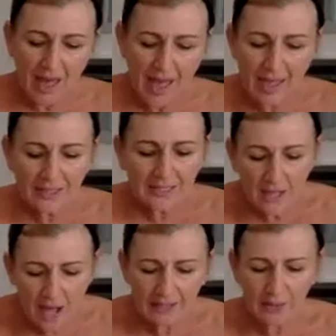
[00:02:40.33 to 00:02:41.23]
and
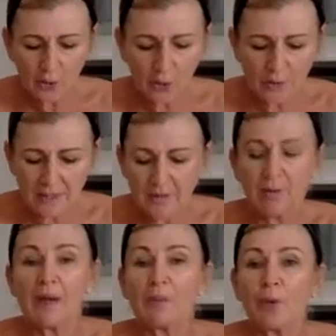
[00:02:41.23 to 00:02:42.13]
slightly cooled so that
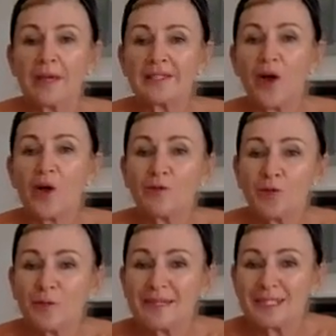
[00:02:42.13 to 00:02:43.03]
my boys home
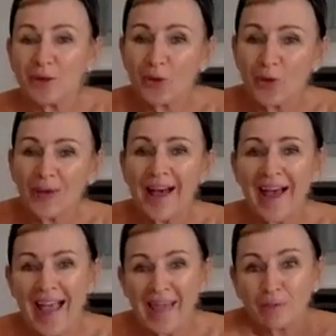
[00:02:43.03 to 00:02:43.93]
from school are
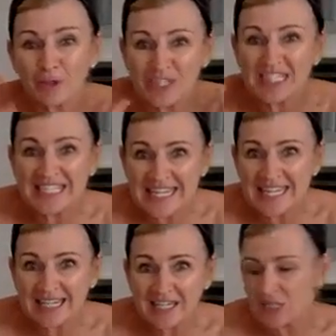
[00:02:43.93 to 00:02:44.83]
able to dig
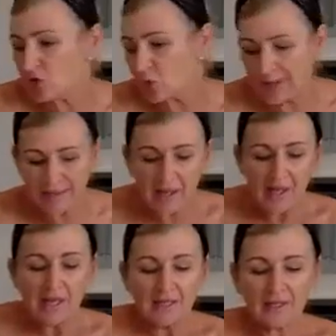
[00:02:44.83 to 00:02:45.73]
in and enjoy.
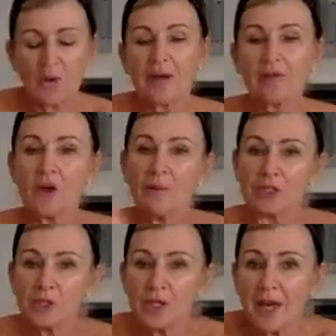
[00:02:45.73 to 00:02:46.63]
So I've got my
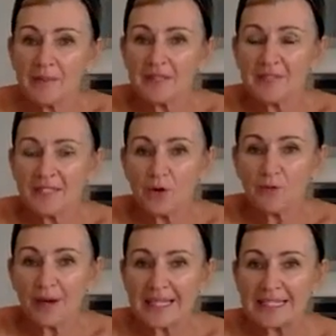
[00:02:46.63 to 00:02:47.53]
2 cups of
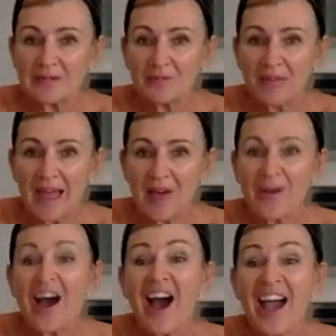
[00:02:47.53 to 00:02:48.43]
self-raising flour.
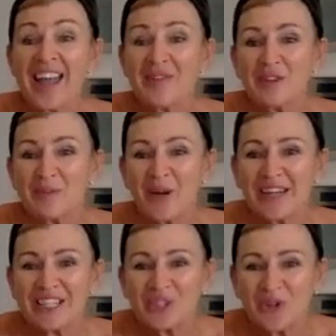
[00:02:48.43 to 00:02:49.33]
Hi
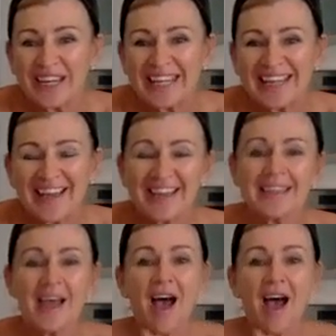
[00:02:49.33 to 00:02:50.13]
everybody joining us.